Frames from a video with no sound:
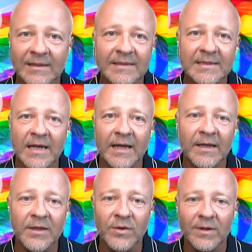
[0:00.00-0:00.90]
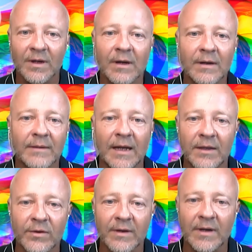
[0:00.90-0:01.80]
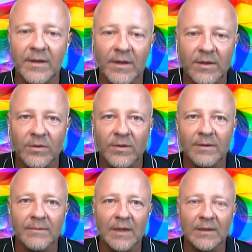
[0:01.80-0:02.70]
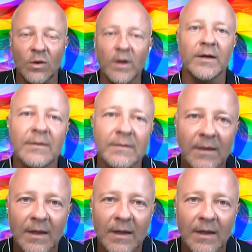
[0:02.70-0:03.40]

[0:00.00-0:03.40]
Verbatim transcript: let's say you're you're you're a lawyer.